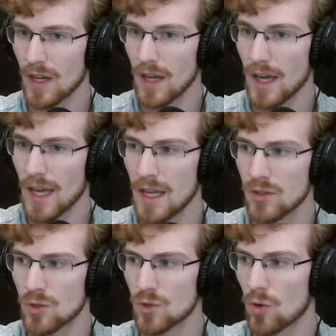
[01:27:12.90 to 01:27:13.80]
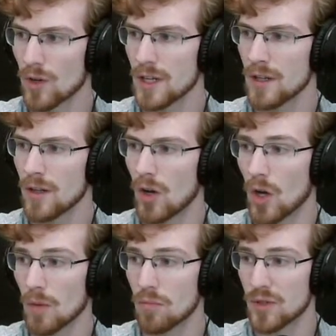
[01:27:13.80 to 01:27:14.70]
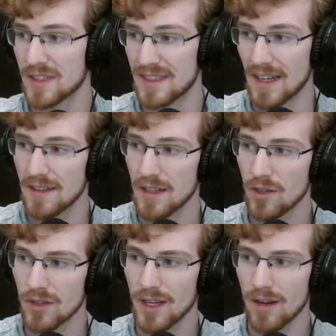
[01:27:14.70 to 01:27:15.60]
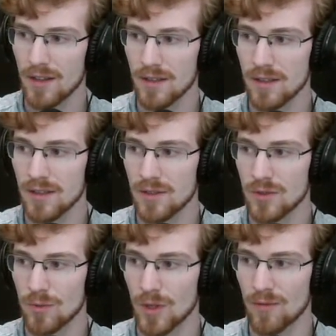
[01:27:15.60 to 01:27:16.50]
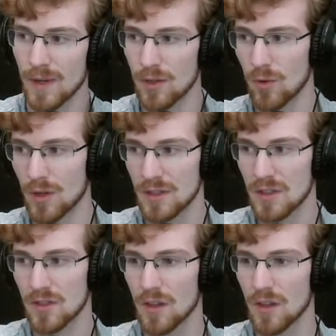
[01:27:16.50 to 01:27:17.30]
a tutorial on presenting your characters to one of my courses on the